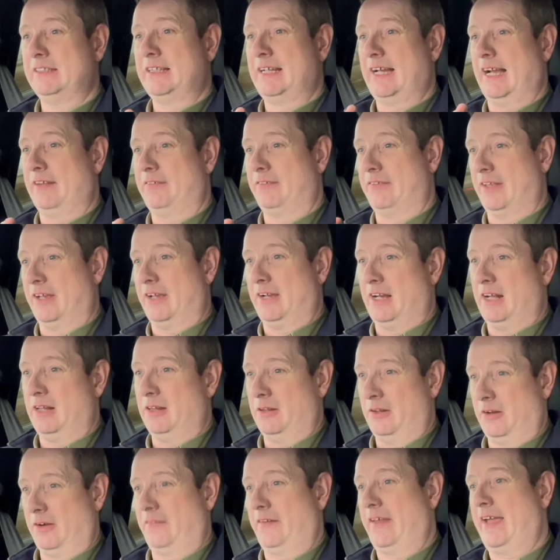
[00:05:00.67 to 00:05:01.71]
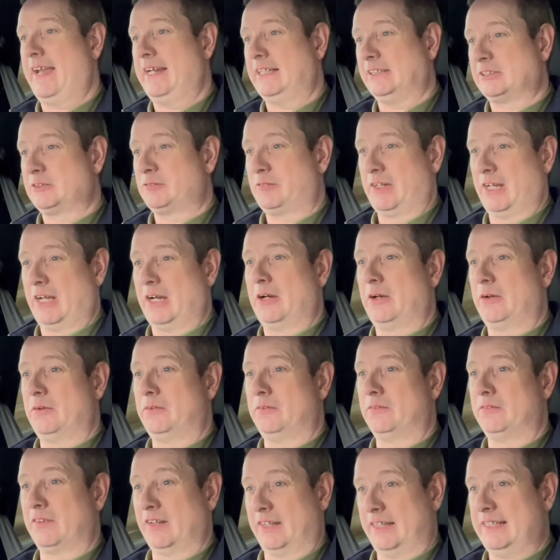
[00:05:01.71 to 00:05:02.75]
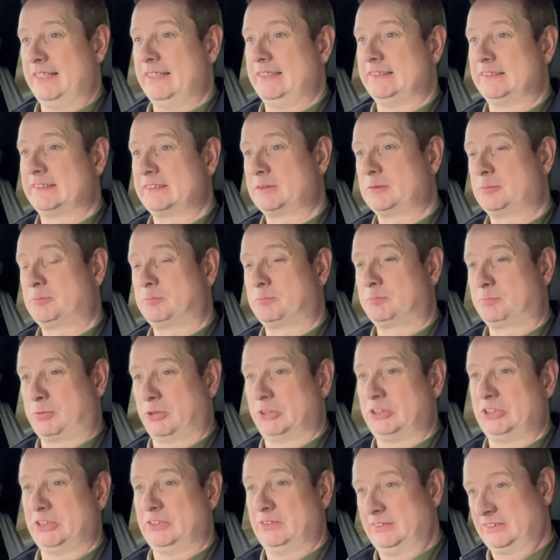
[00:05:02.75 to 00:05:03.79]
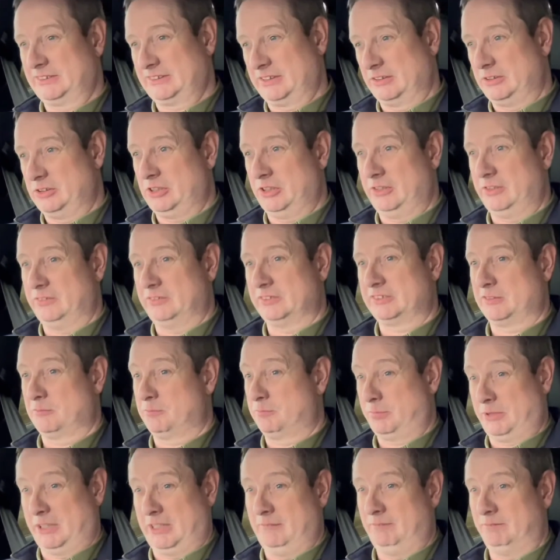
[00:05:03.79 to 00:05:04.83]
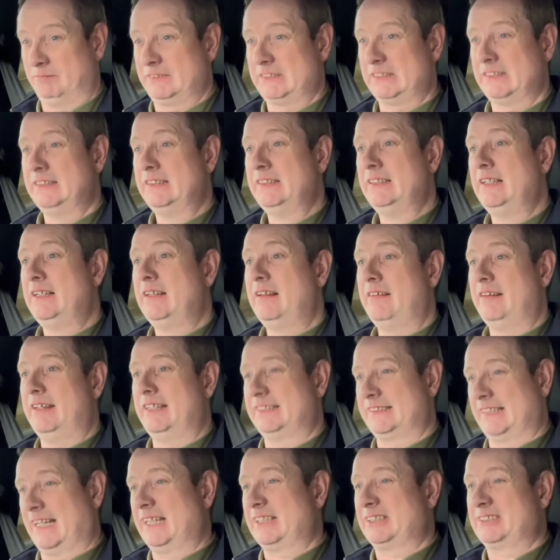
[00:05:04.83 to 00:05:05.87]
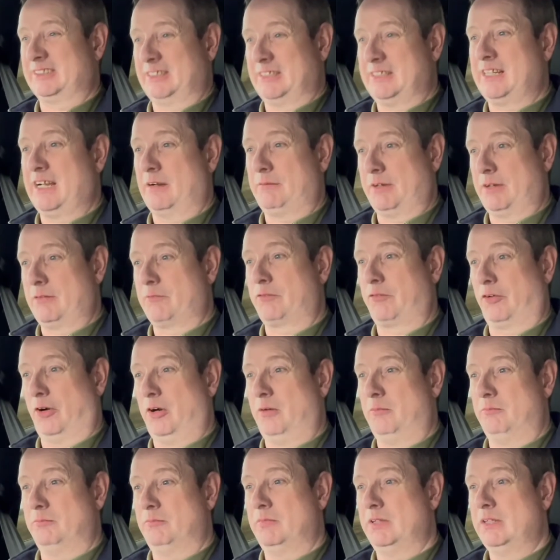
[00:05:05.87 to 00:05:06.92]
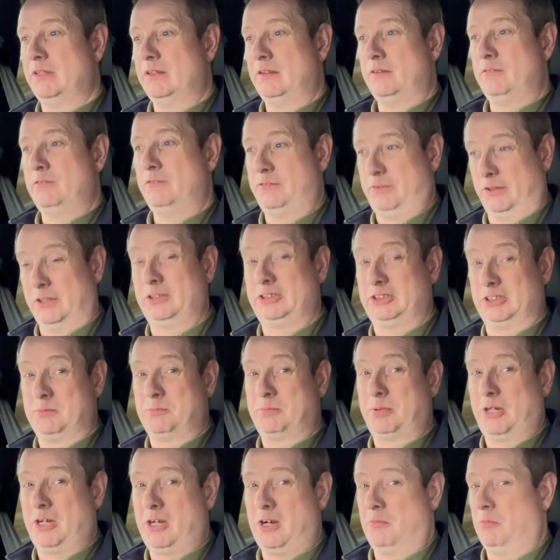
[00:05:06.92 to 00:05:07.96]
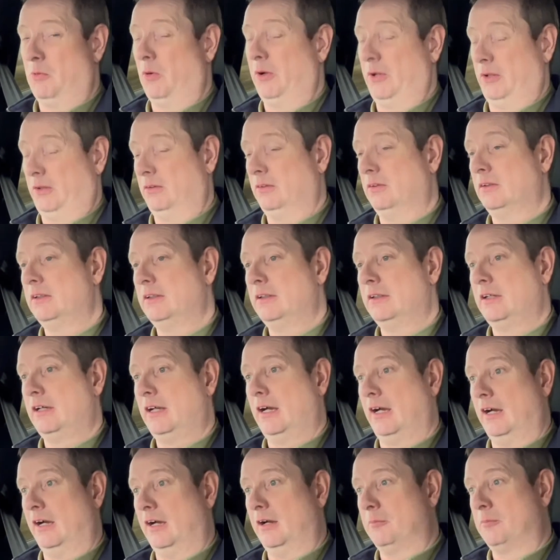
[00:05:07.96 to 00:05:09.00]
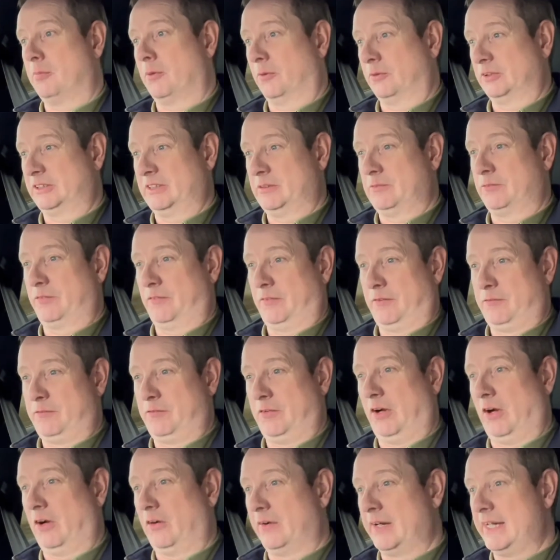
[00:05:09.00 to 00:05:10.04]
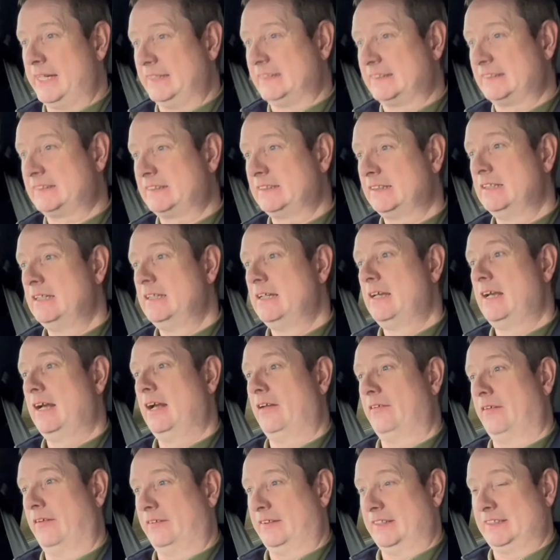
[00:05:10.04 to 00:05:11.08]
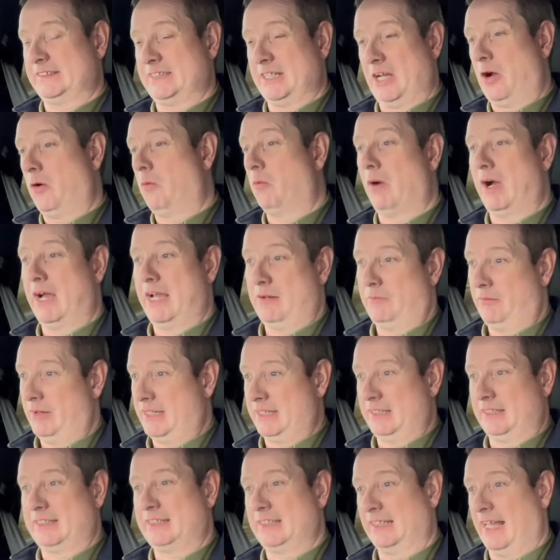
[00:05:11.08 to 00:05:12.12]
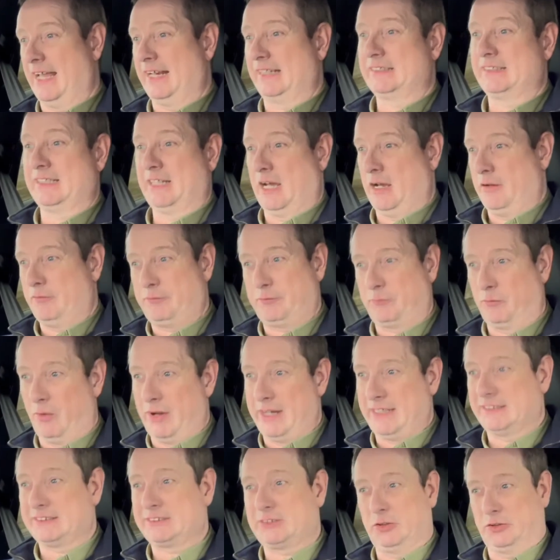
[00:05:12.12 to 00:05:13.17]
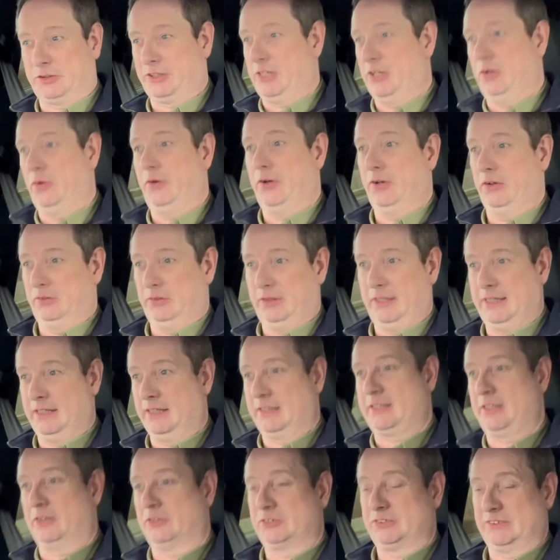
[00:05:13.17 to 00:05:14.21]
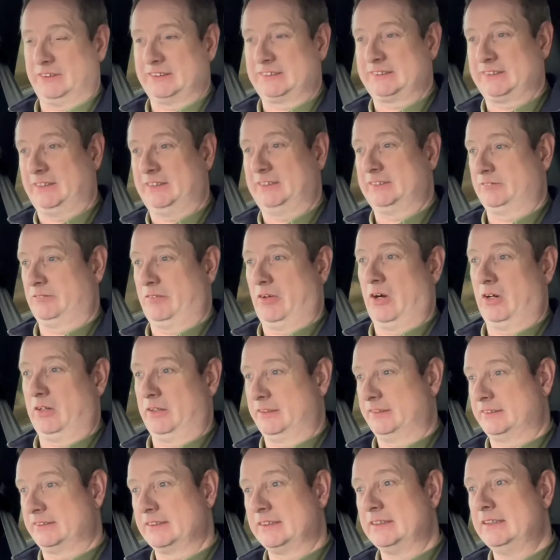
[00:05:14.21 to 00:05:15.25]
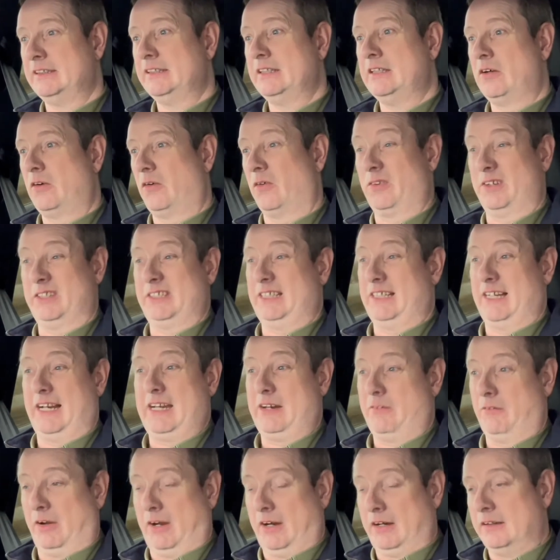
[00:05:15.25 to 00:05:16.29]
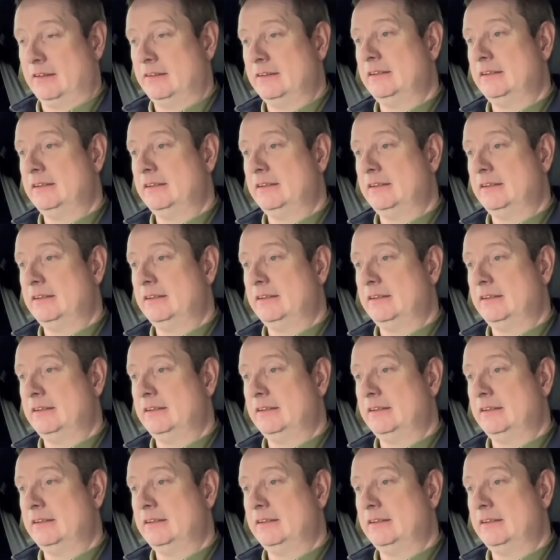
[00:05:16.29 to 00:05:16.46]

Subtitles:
and that a lot of the HVO that is produced and used and pumped is actually coming from virgin palm oil brought in from the Far East, and that there's no way we can collect enough waste cooking oil in a country the size of Ireland, or indeed anywhere,